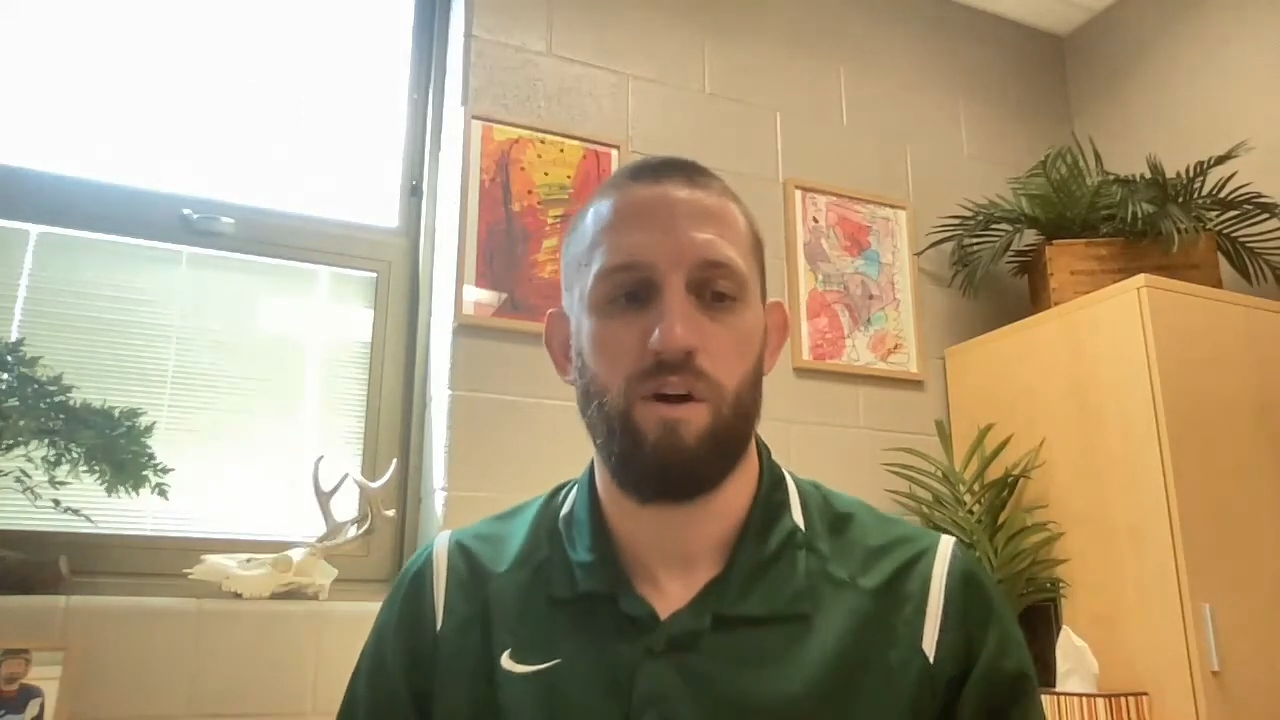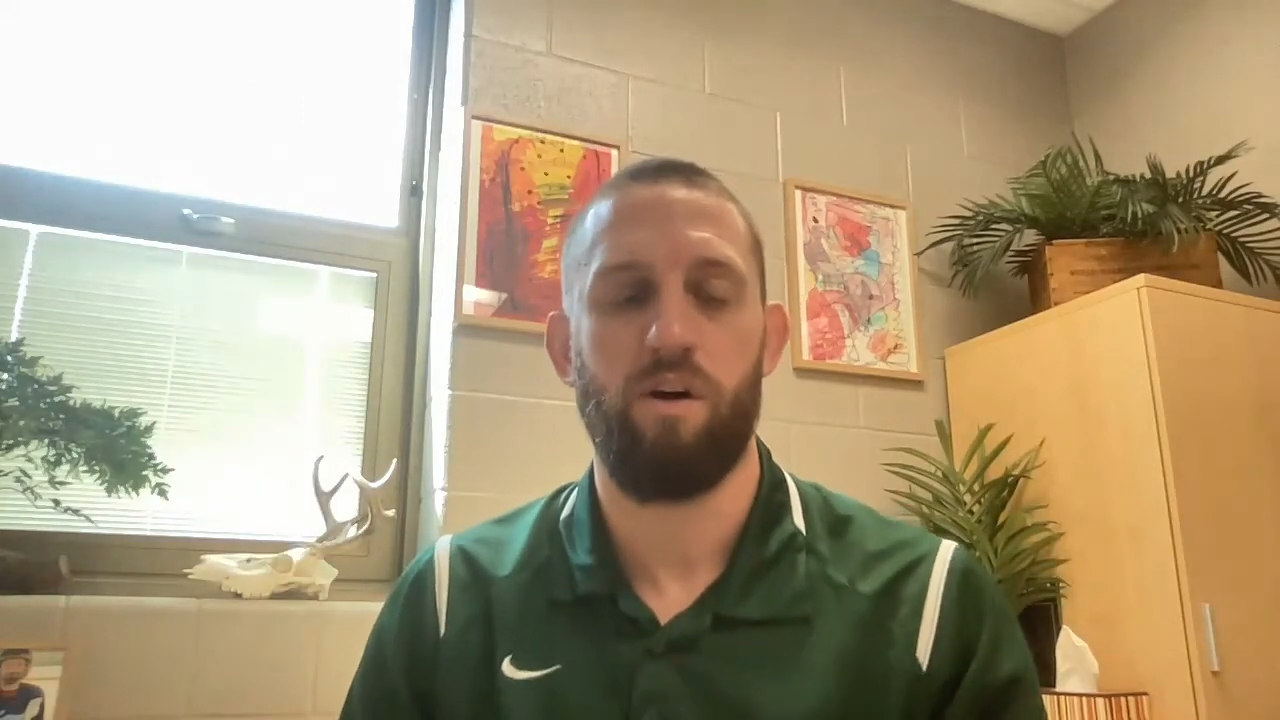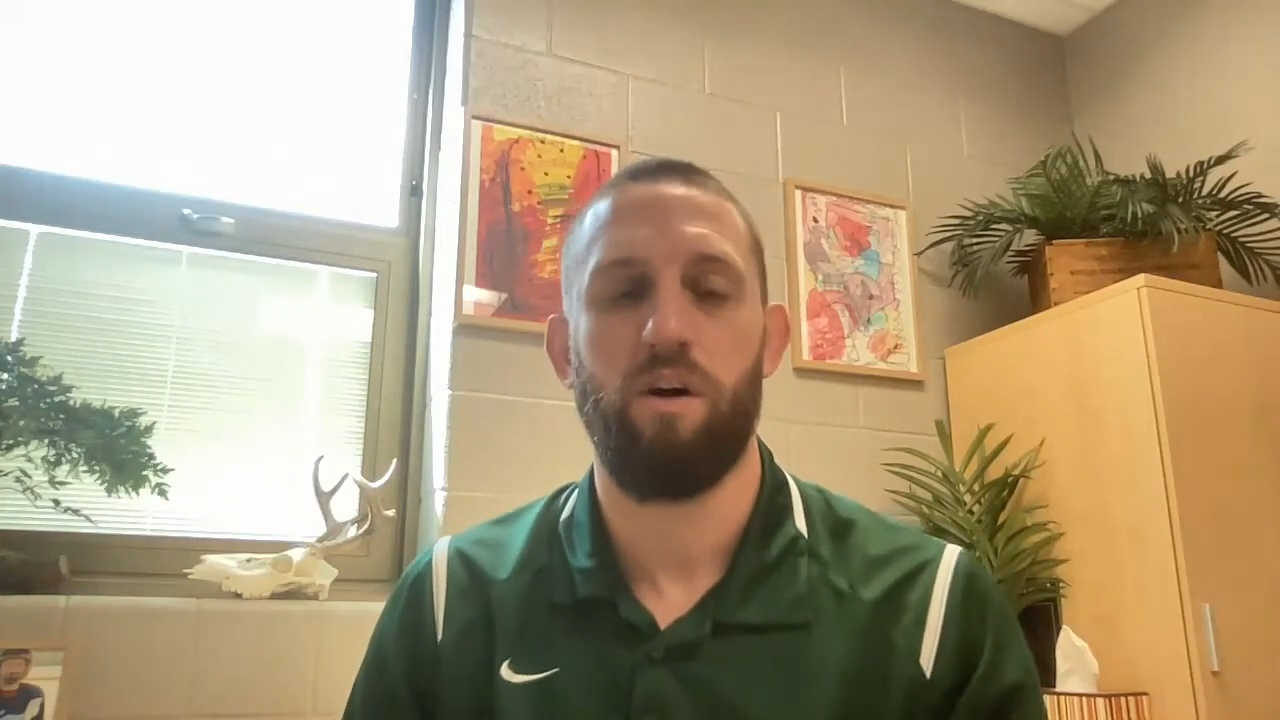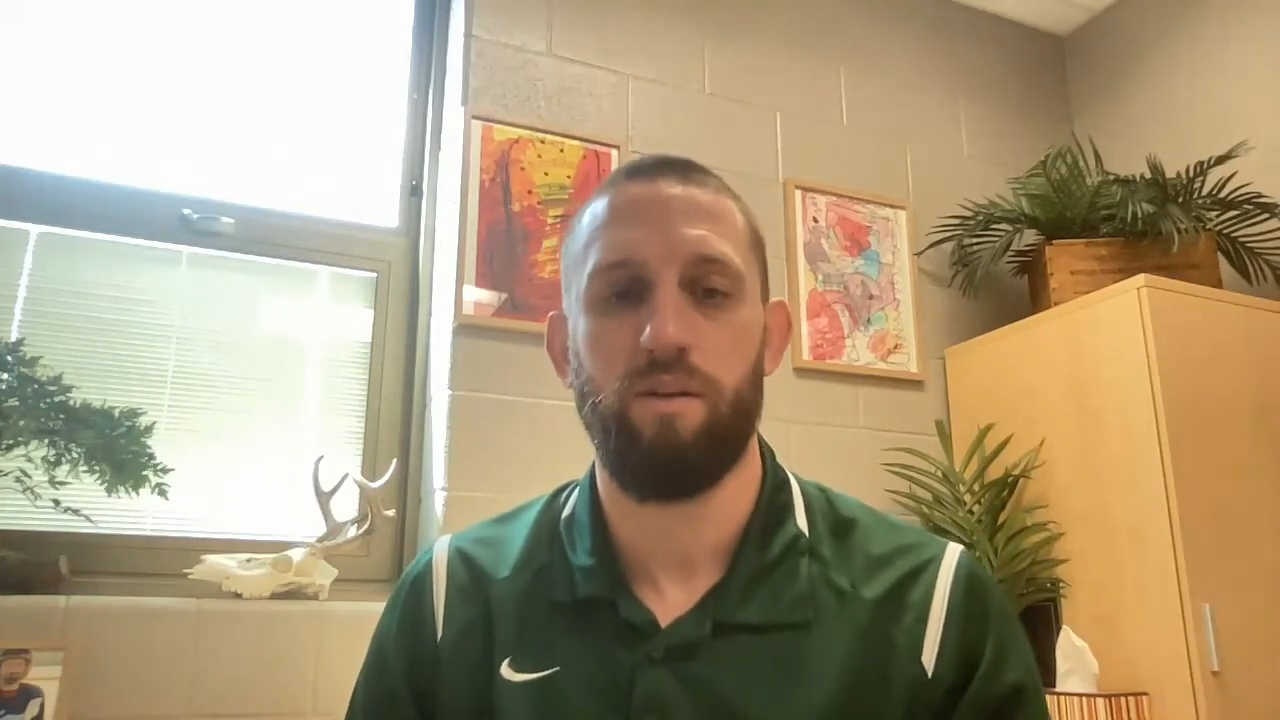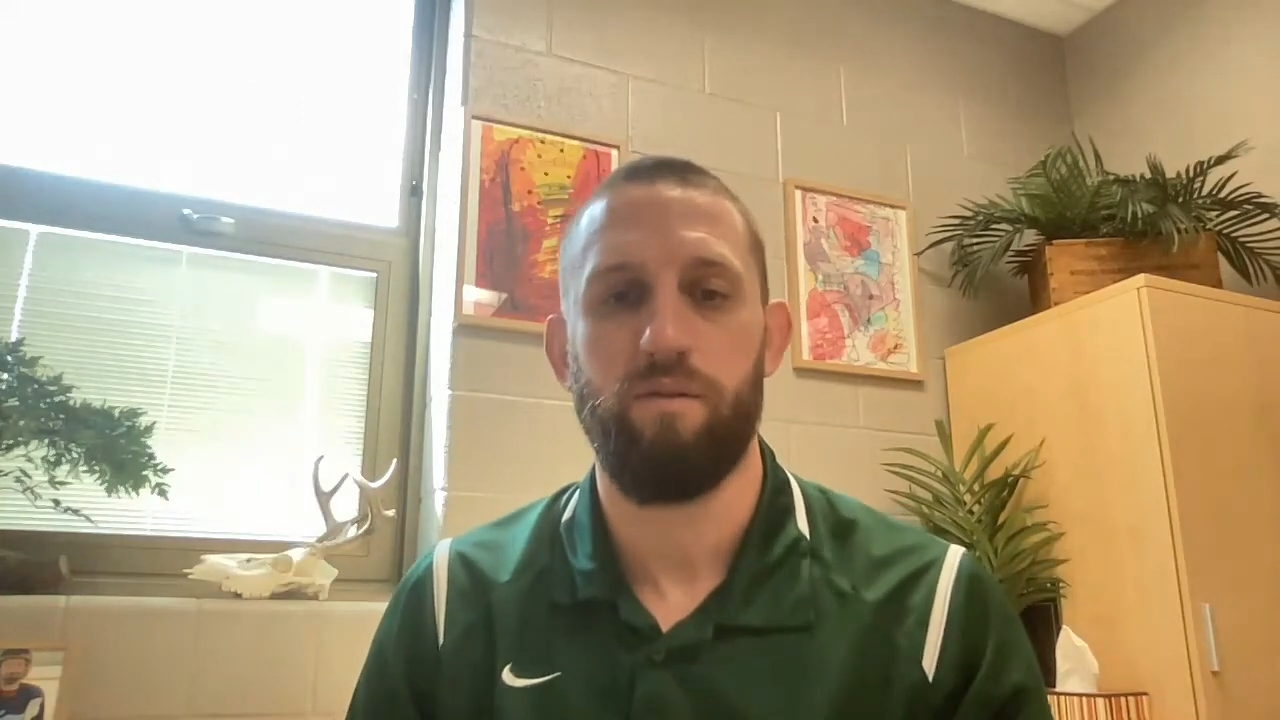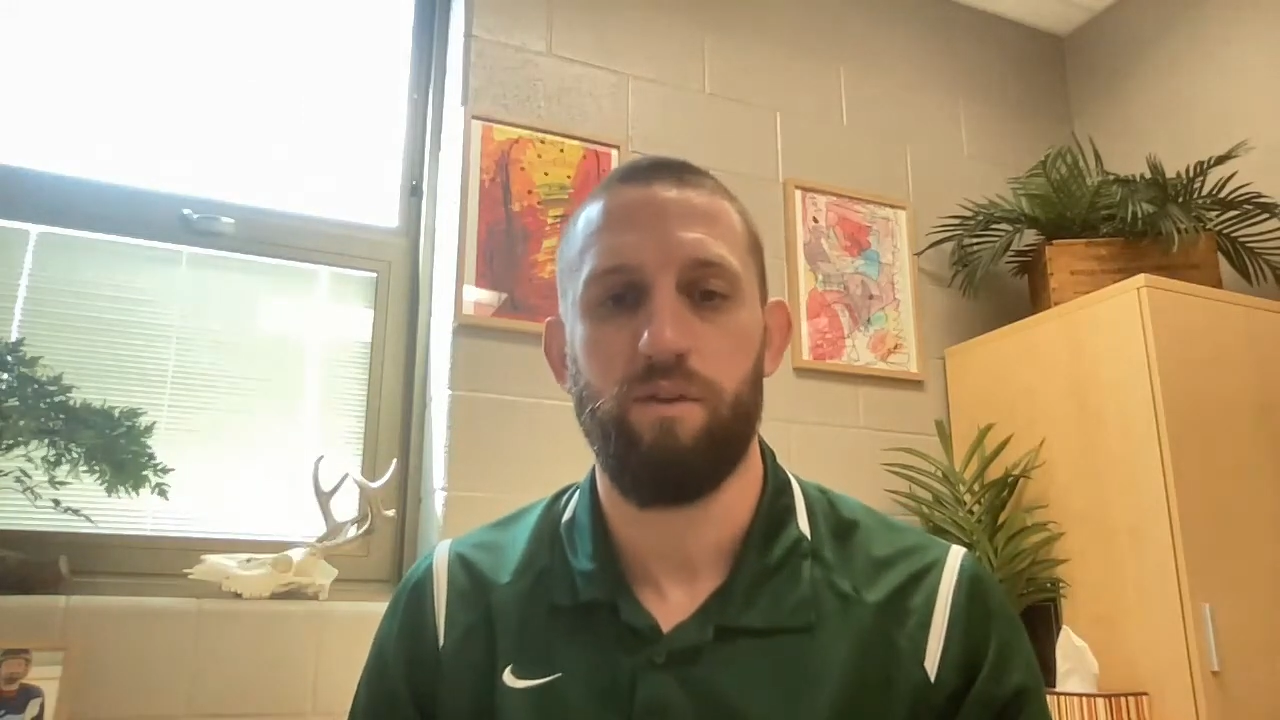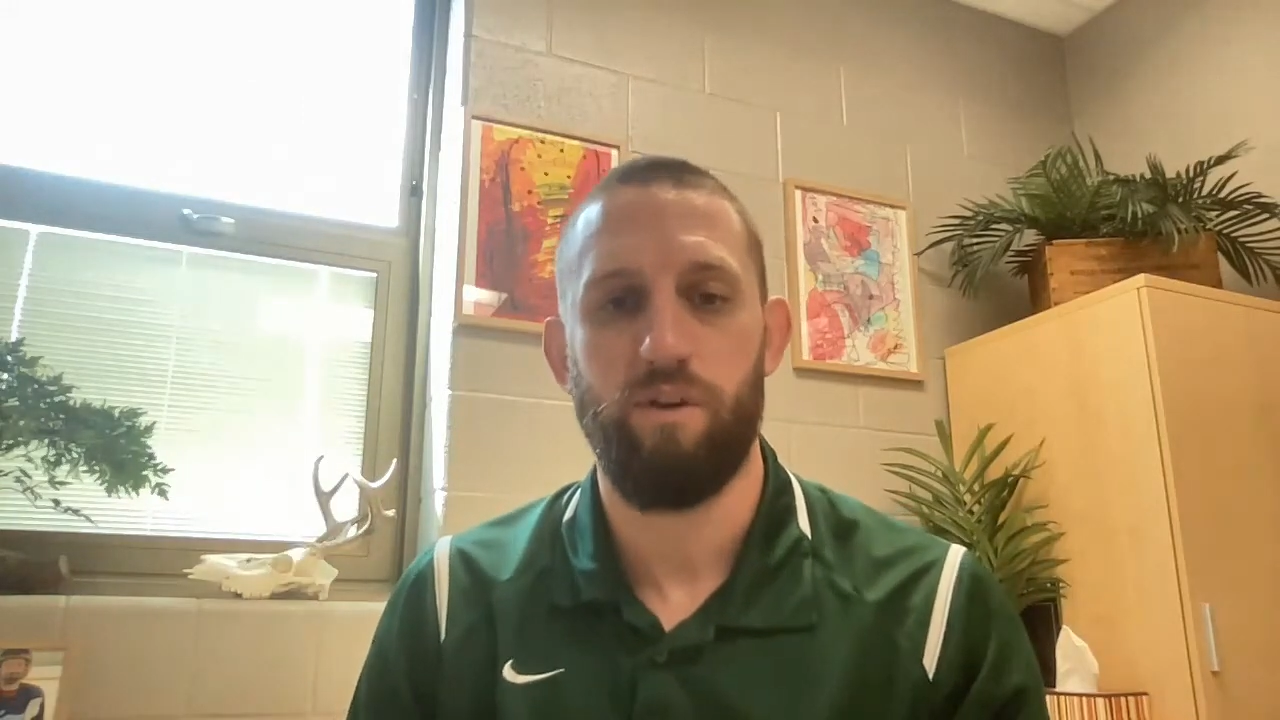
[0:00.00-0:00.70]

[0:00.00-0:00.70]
on